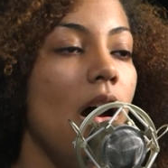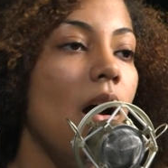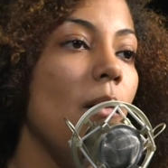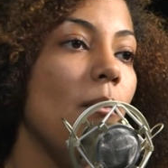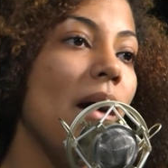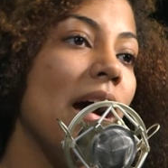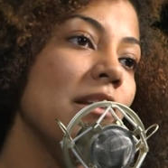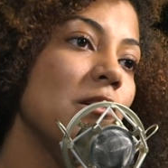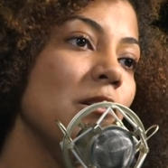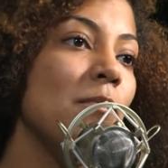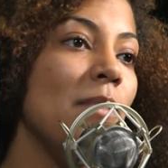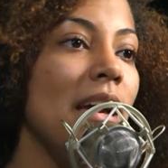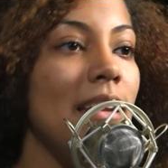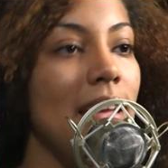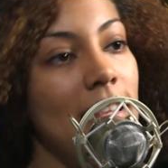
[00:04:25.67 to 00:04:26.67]
My new
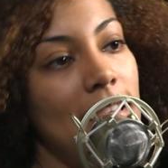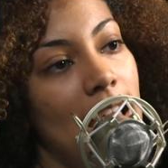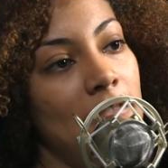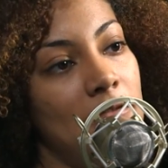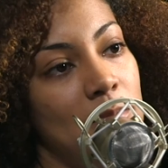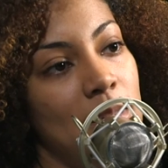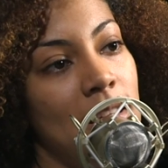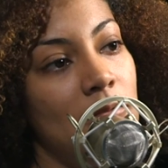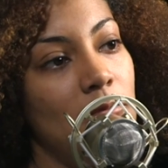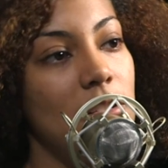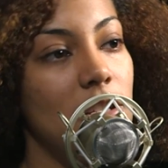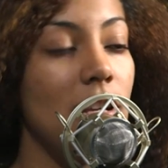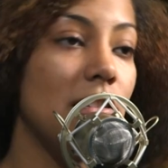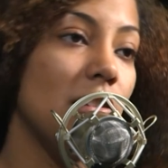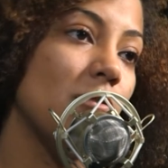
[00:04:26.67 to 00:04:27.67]
man had left me with
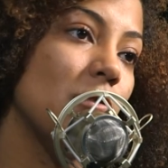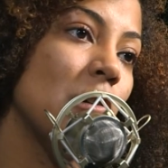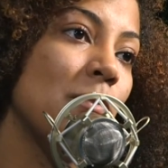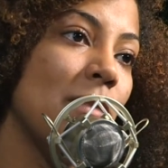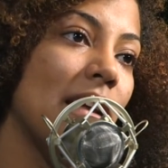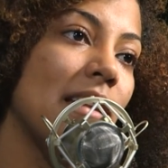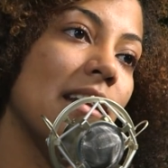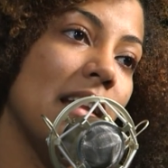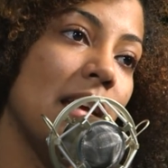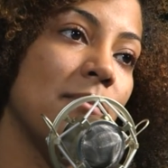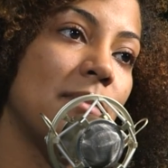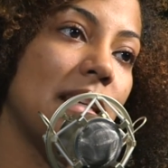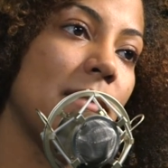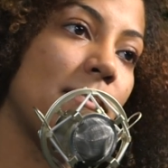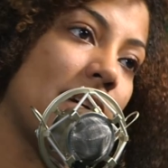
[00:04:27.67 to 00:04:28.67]
just a room and an
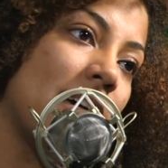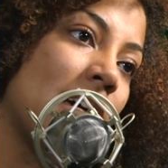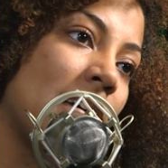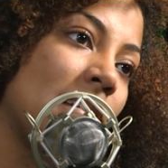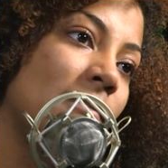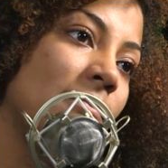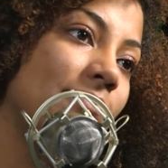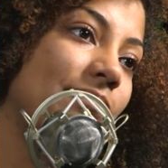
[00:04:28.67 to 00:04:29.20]
empty bed.